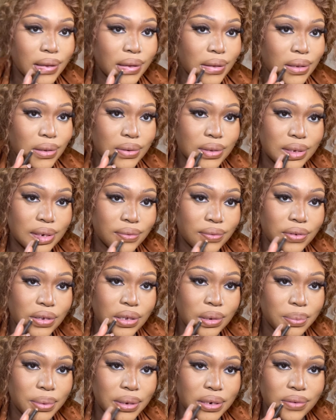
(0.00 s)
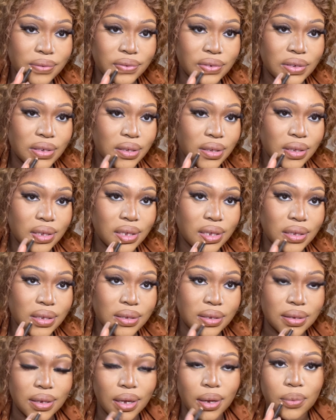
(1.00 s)
and using it for your benefit
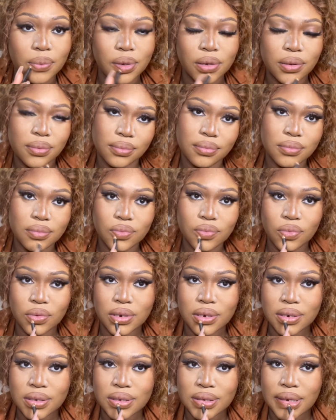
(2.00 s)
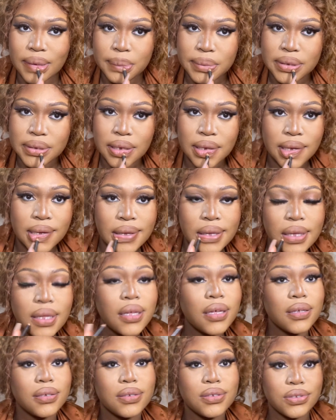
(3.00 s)
is, one of the steps
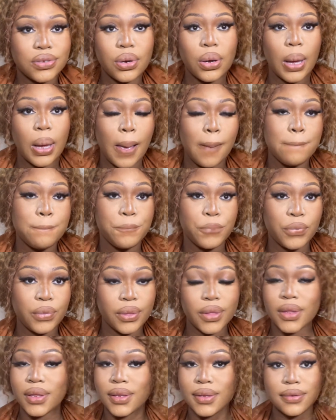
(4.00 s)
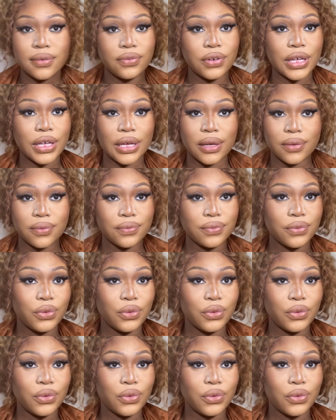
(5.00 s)
is to forgive.